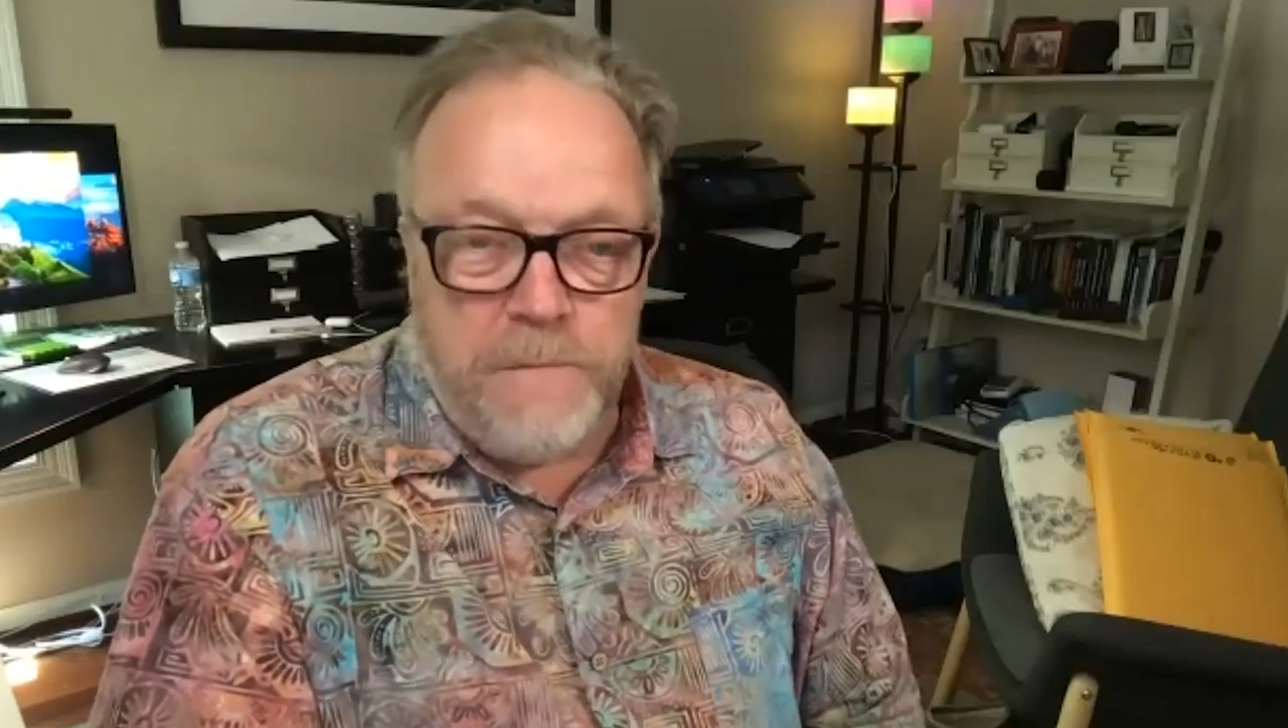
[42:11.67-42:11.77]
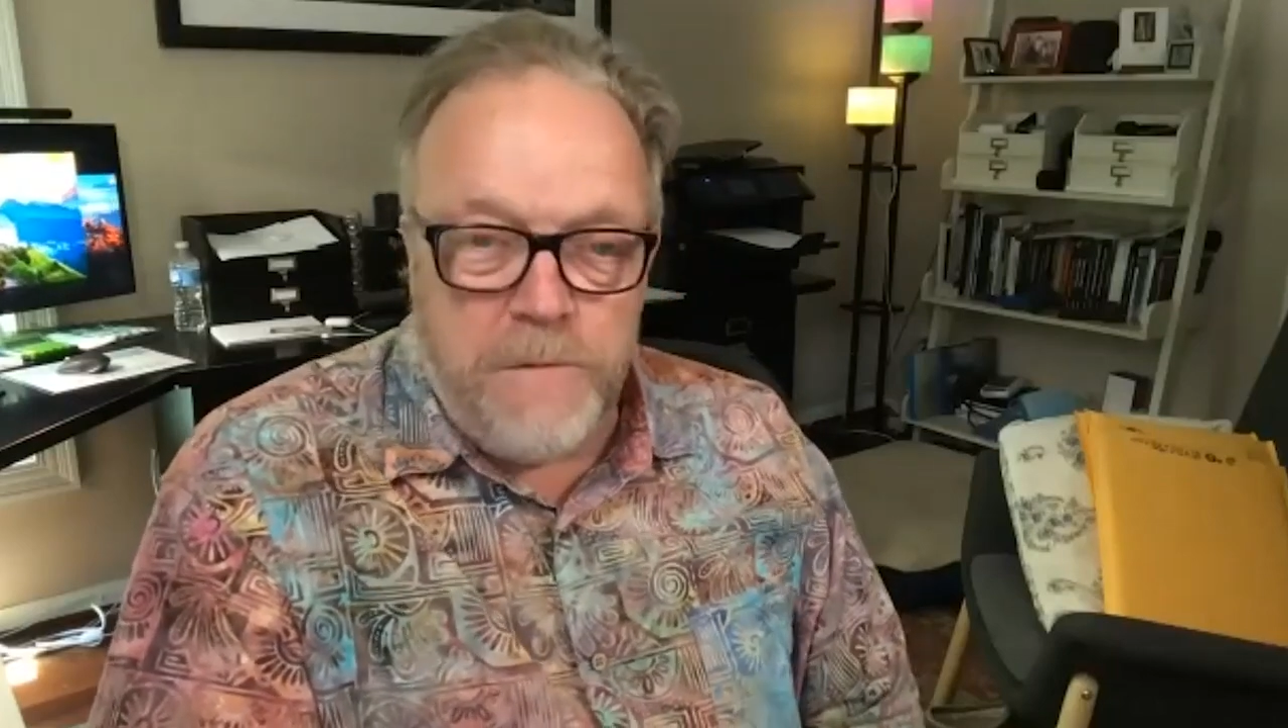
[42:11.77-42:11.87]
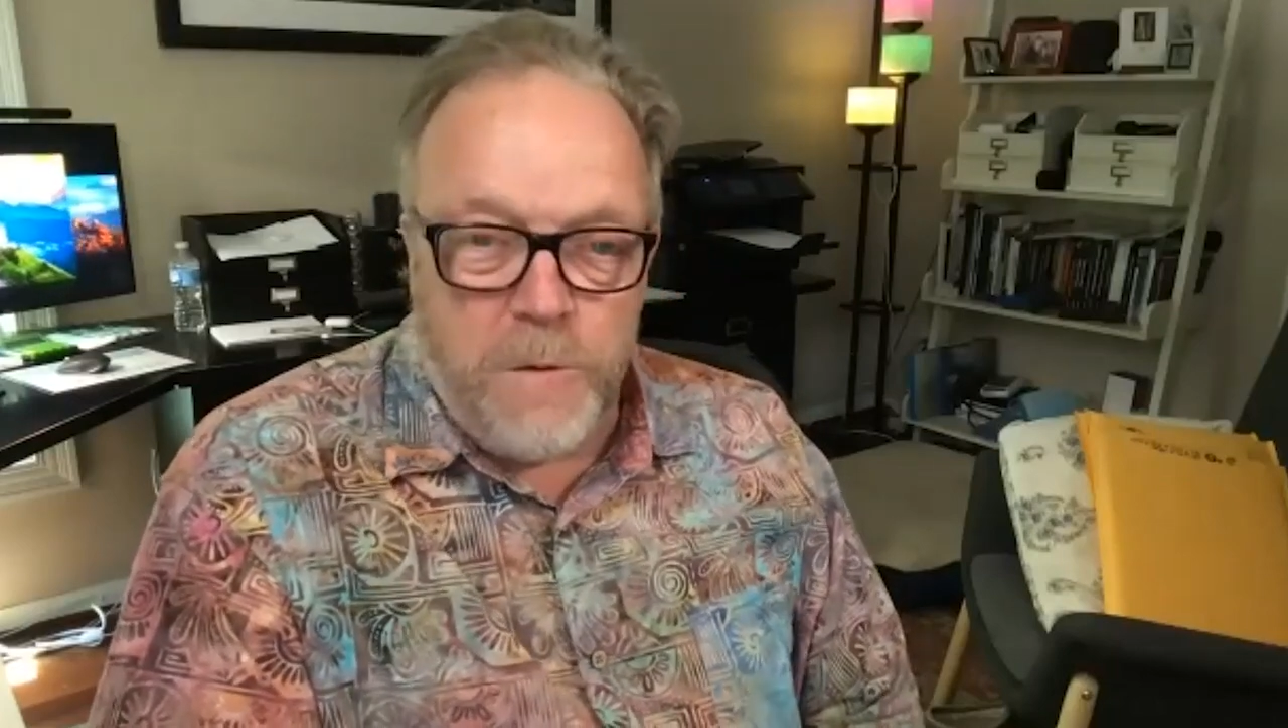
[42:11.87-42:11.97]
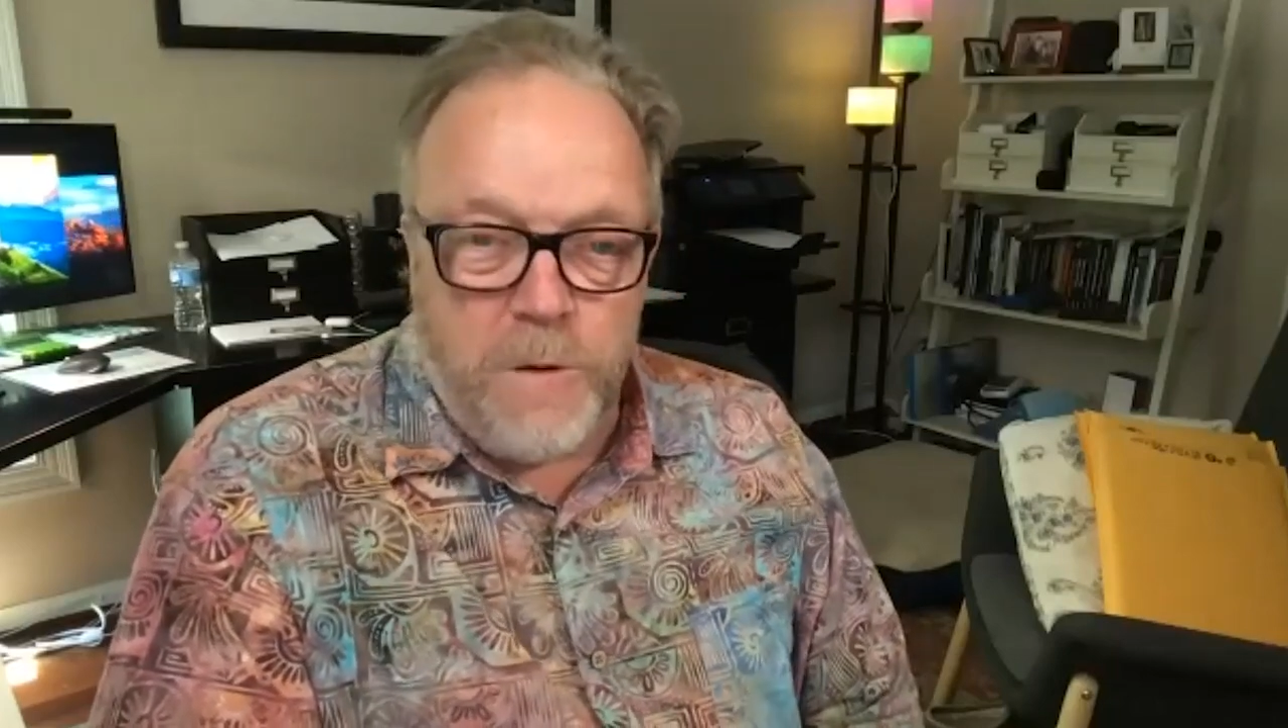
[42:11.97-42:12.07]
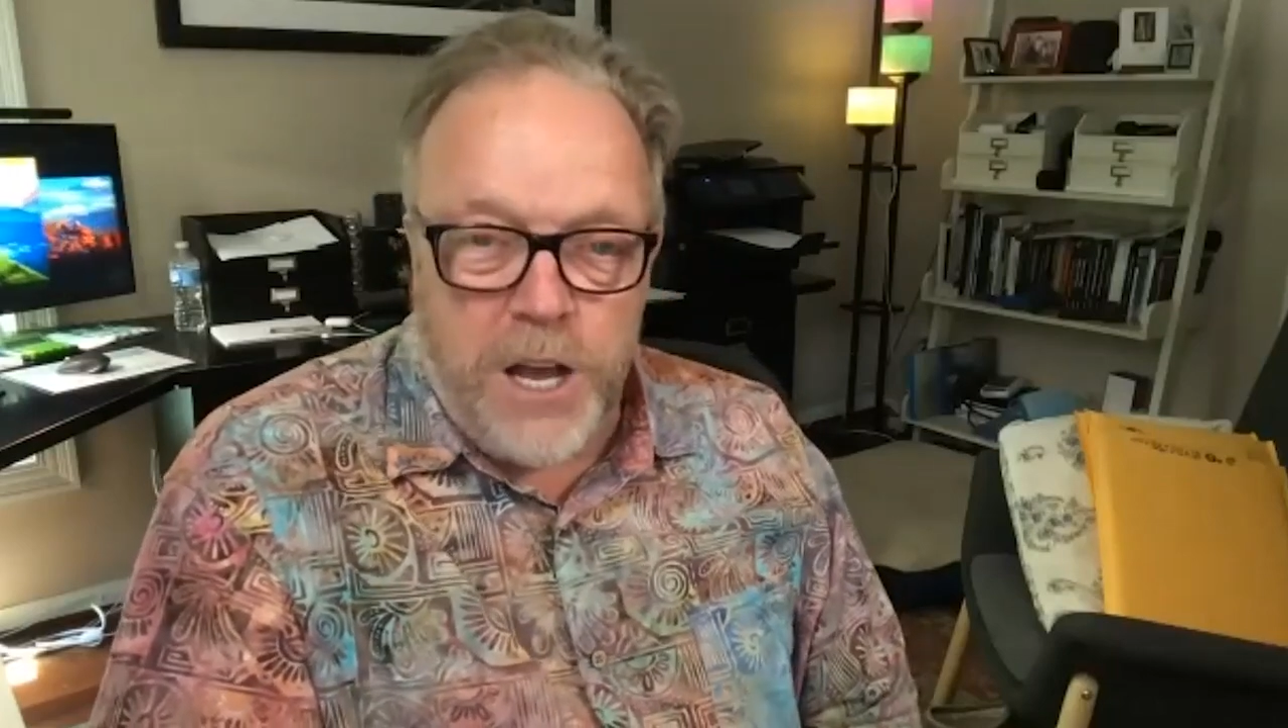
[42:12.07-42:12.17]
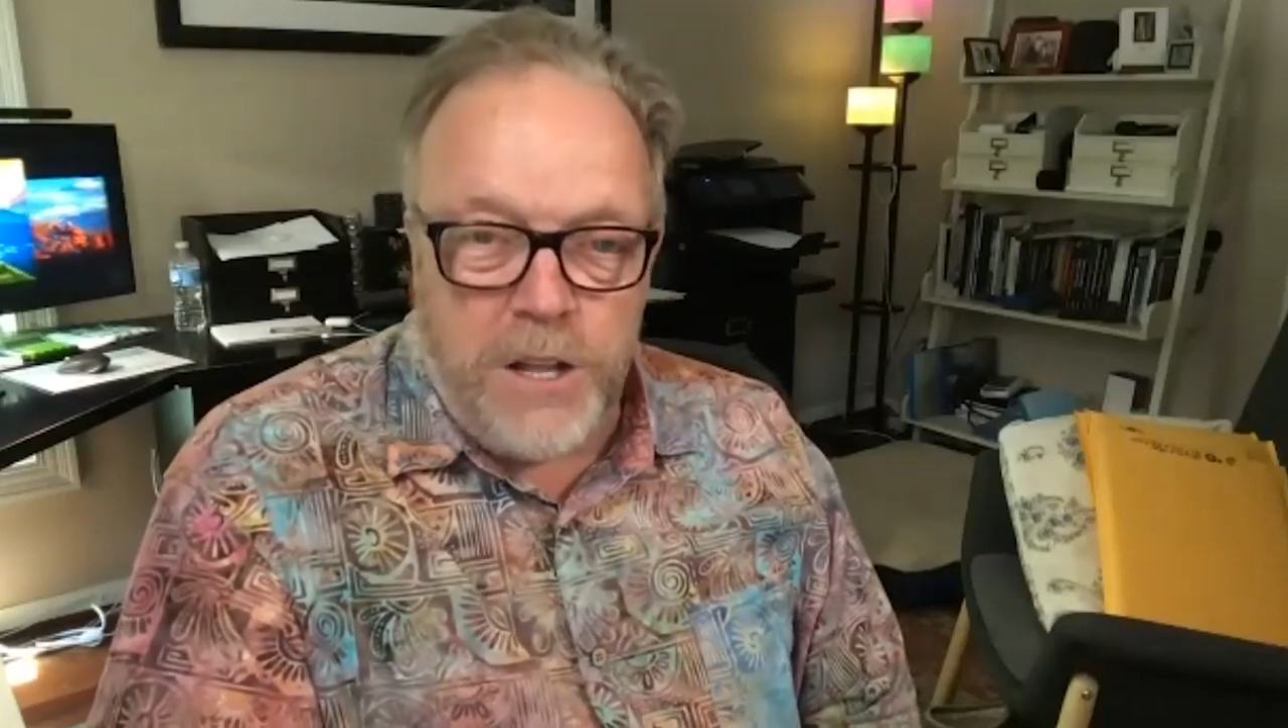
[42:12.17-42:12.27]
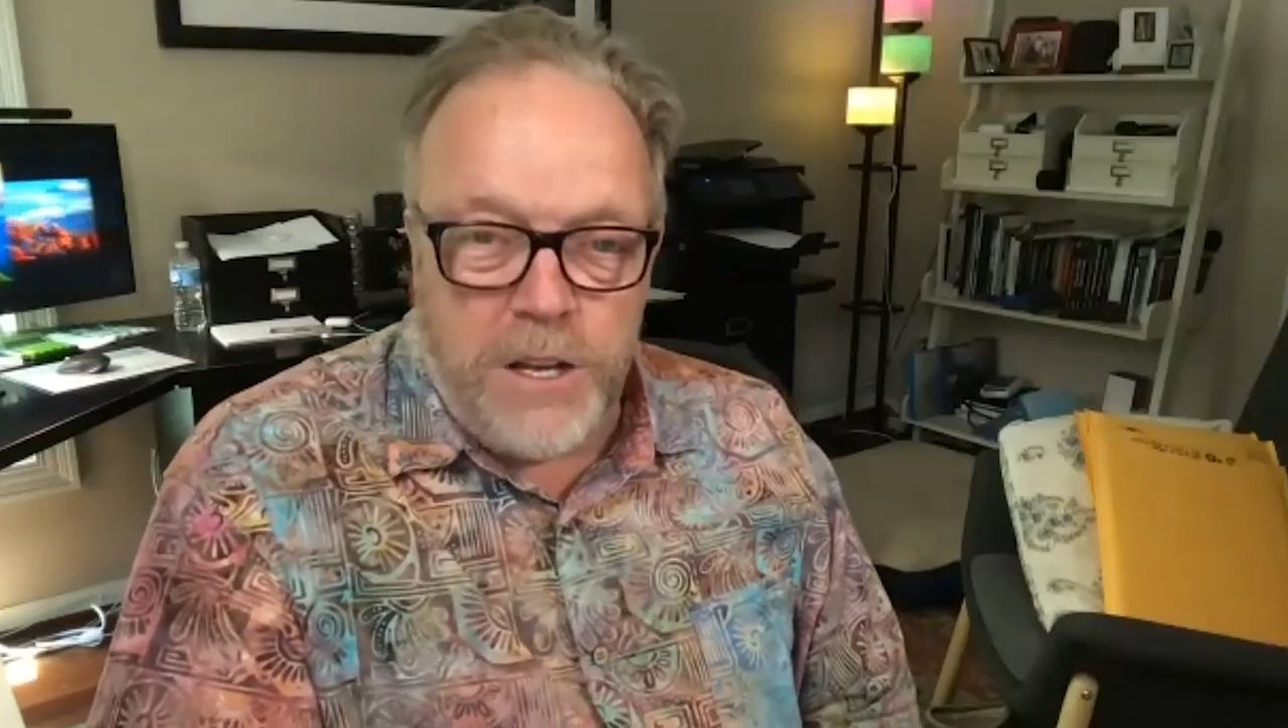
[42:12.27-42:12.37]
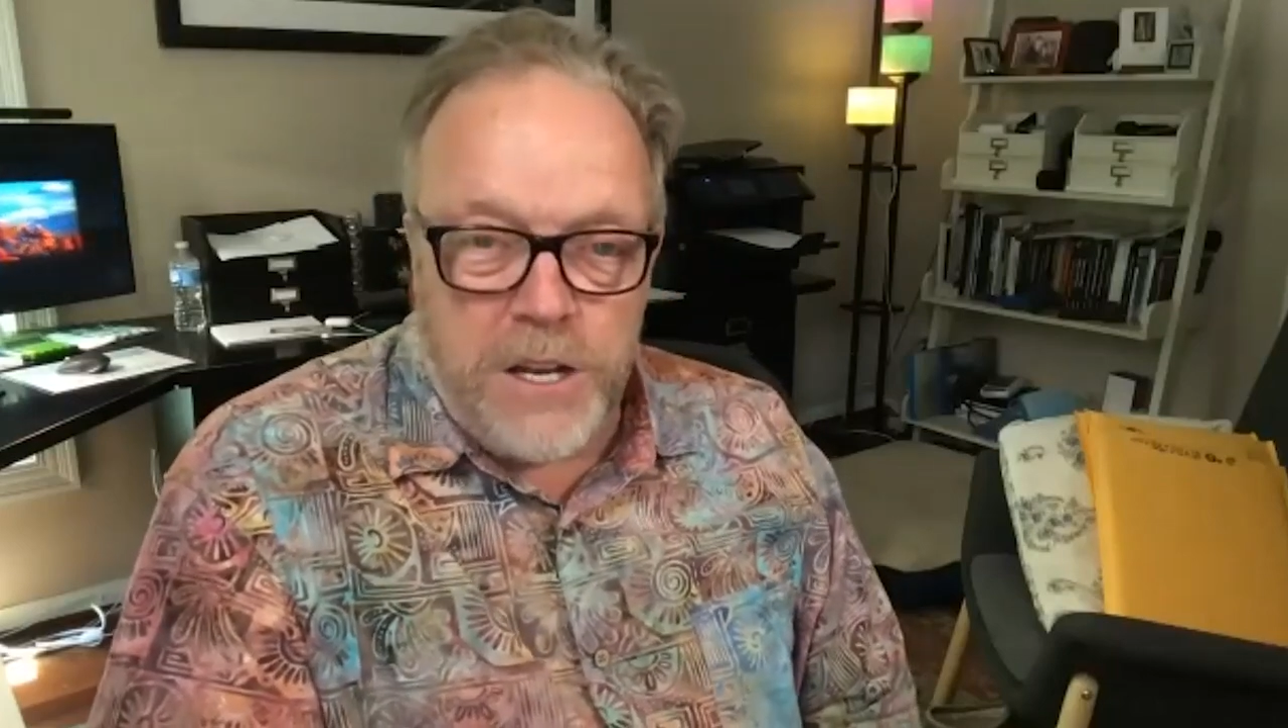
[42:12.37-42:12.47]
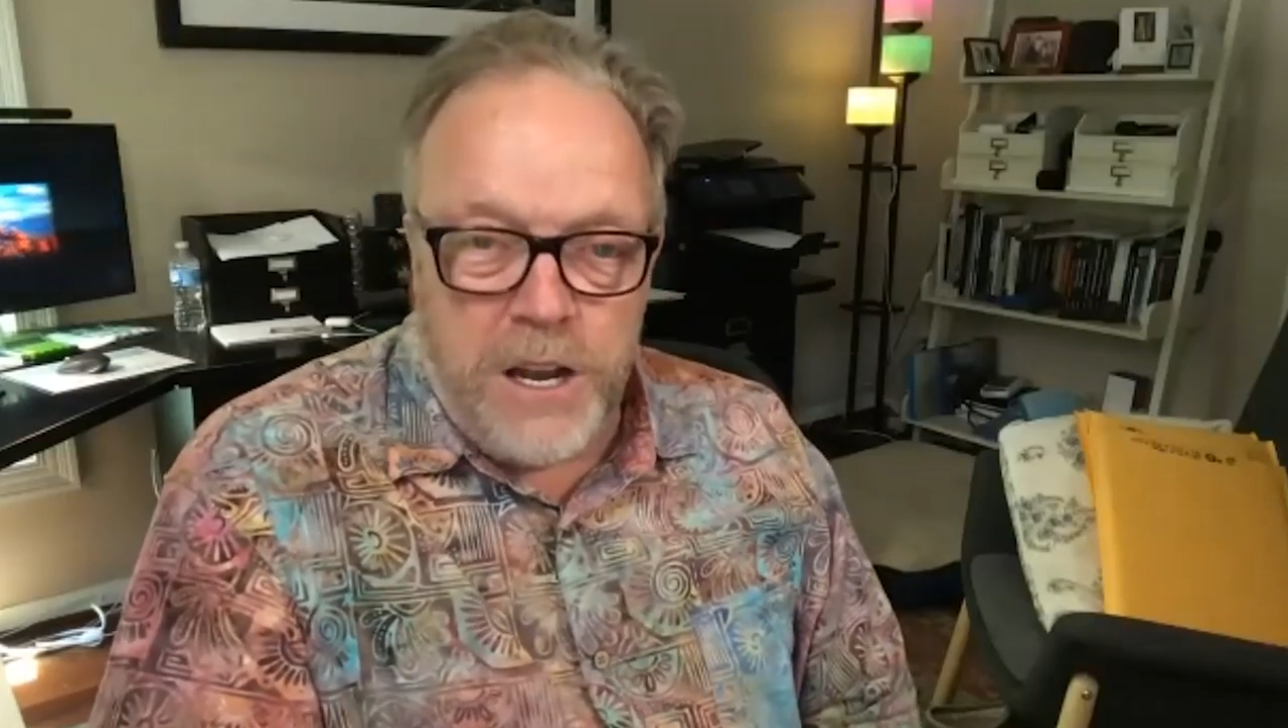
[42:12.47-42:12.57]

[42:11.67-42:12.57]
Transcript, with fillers: him for a while,